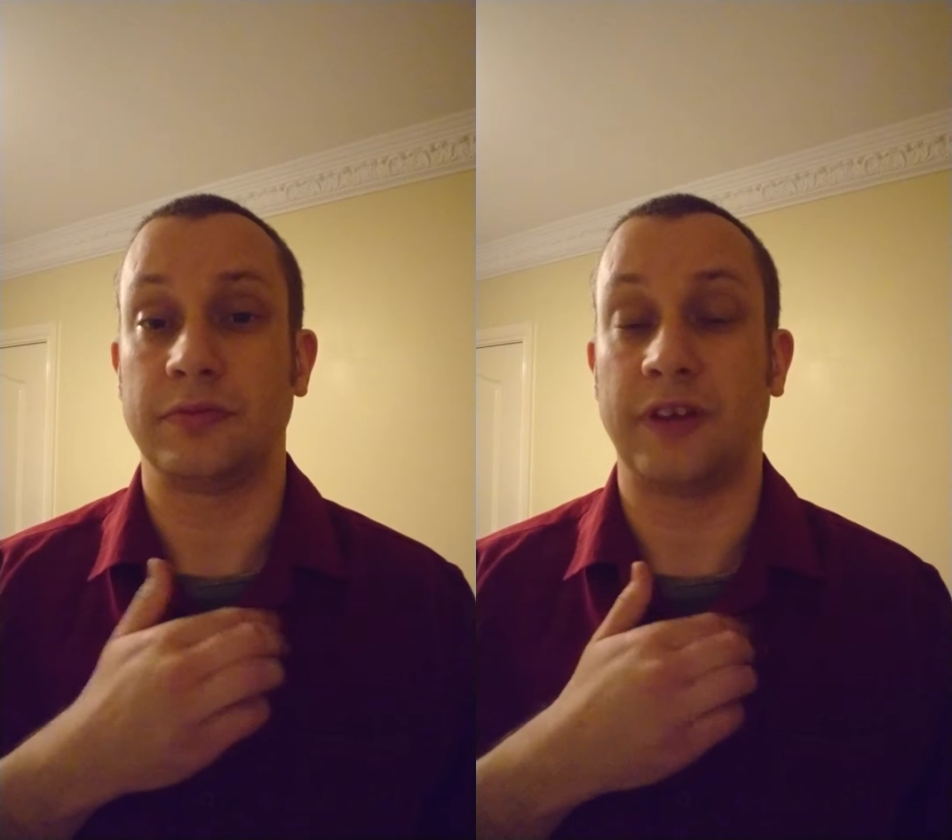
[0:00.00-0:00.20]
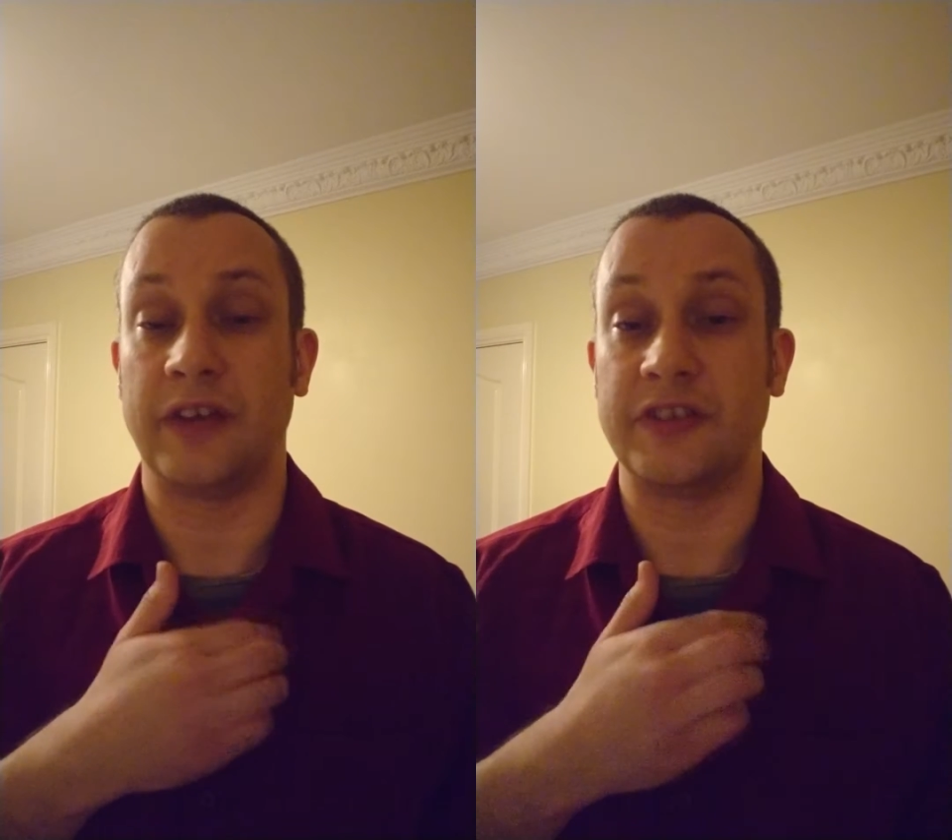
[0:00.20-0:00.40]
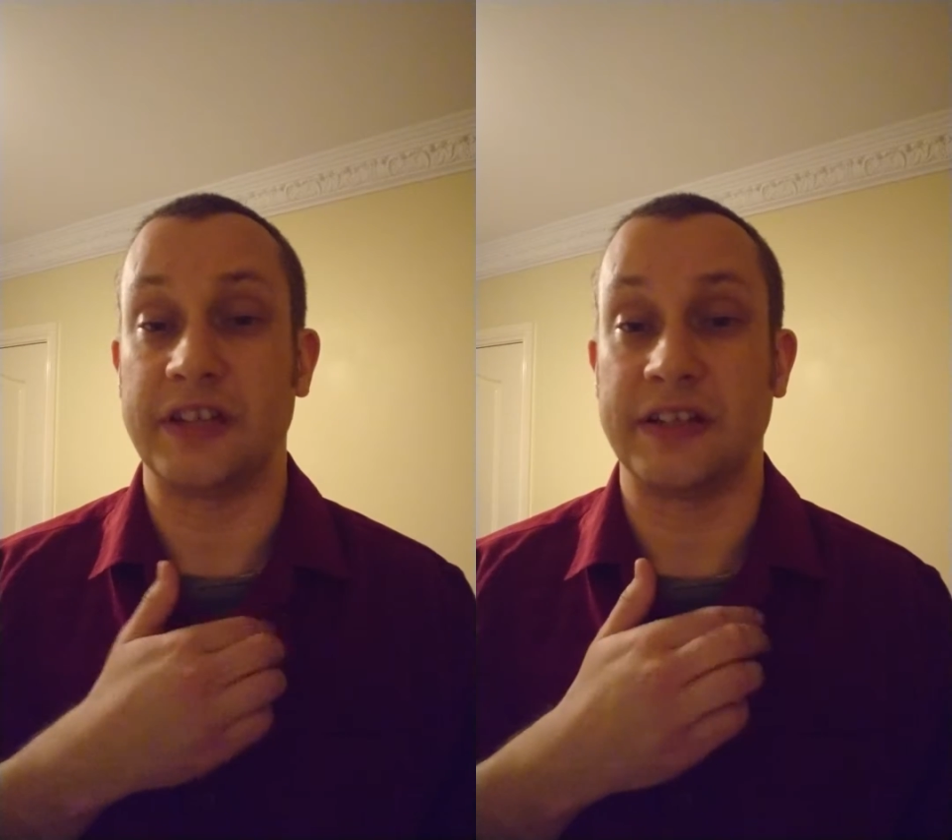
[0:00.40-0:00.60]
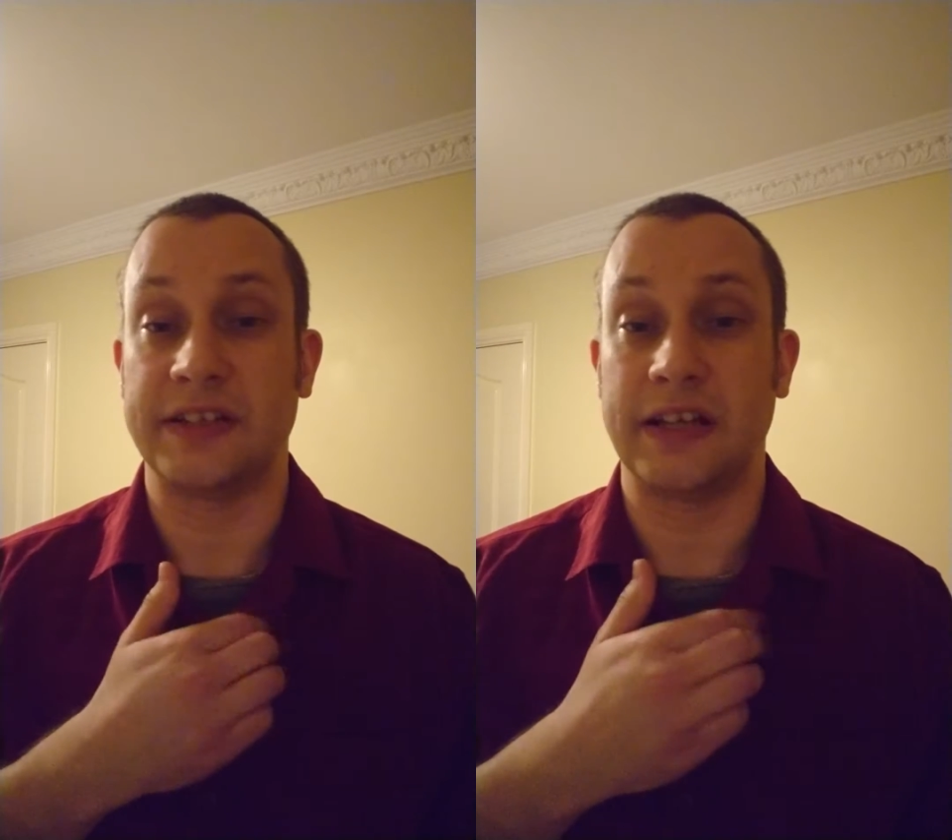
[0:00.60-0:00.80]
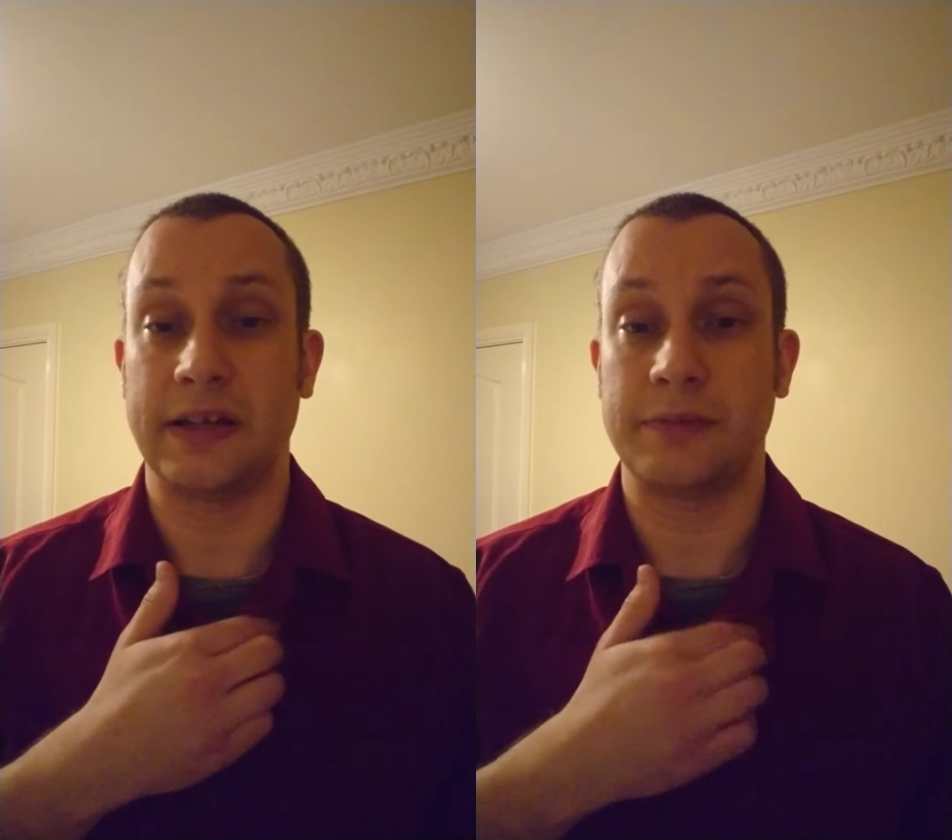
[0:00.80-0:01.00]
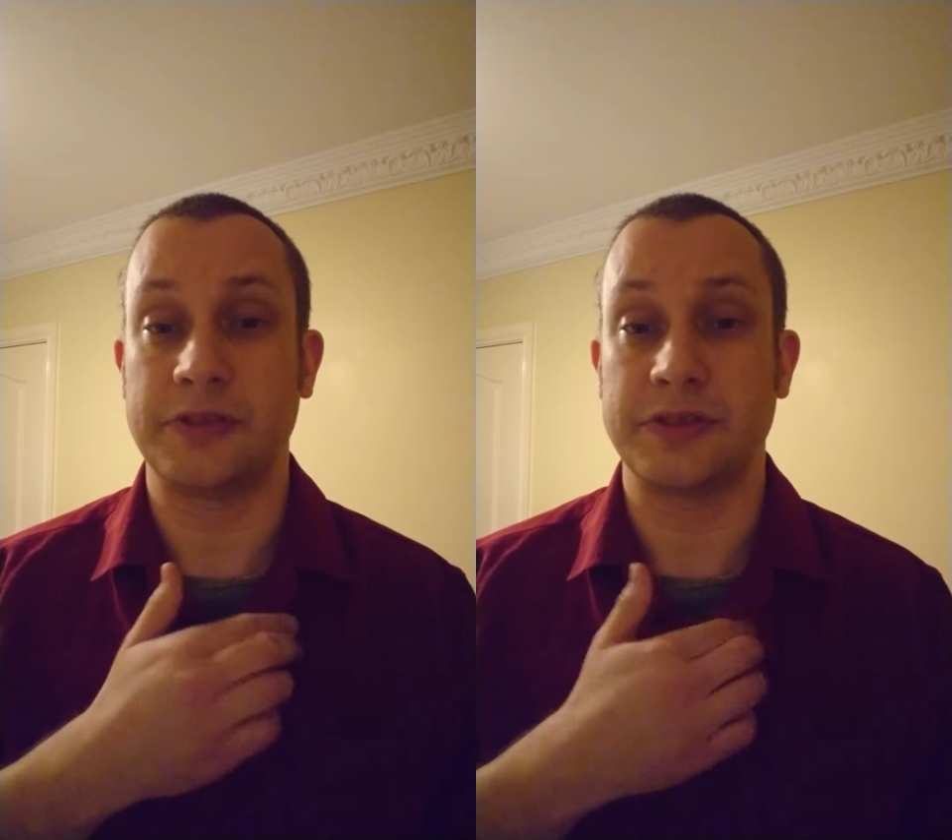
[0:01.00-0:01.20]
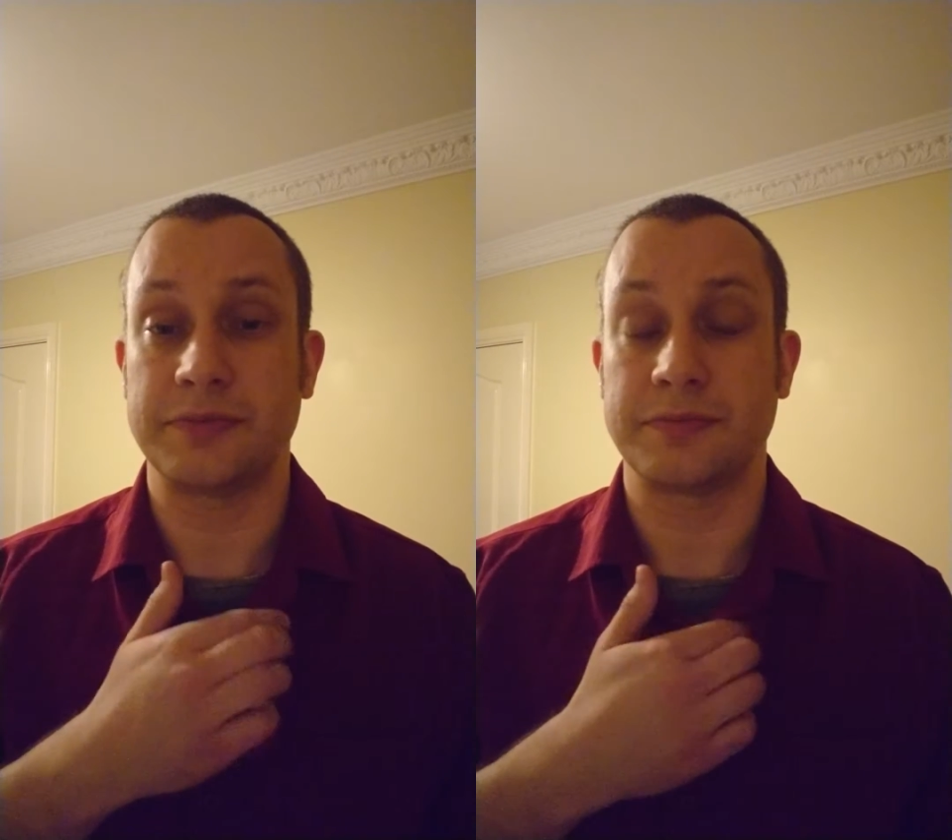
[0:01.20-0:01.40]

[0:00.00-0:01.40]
5 or 10 times.